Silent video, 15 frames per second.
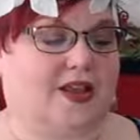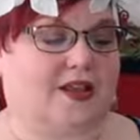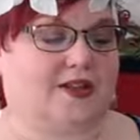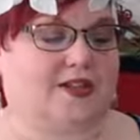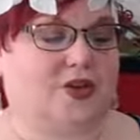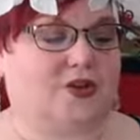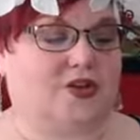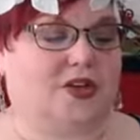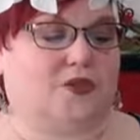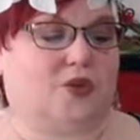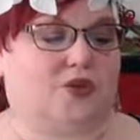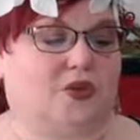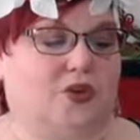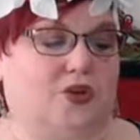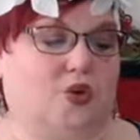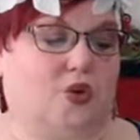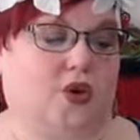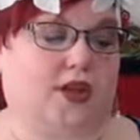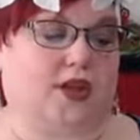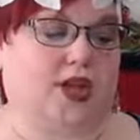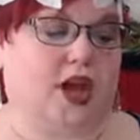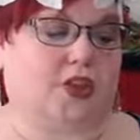associated with the
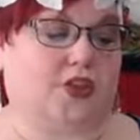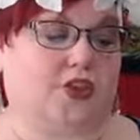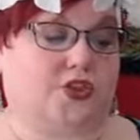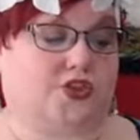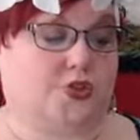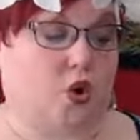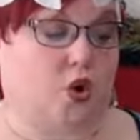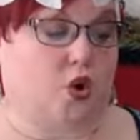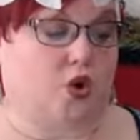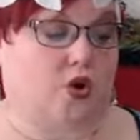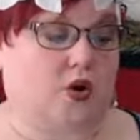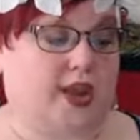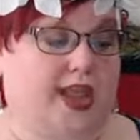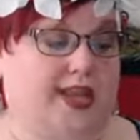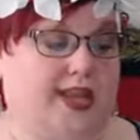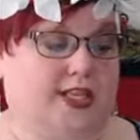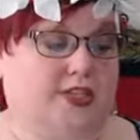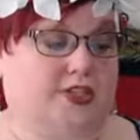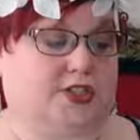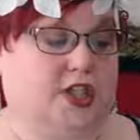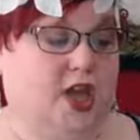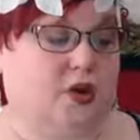Nordic god Thor and
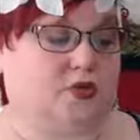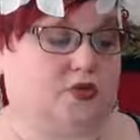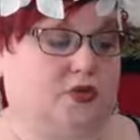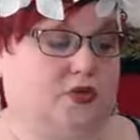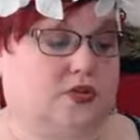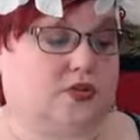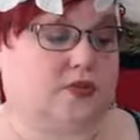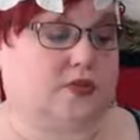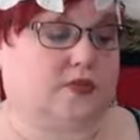his goats,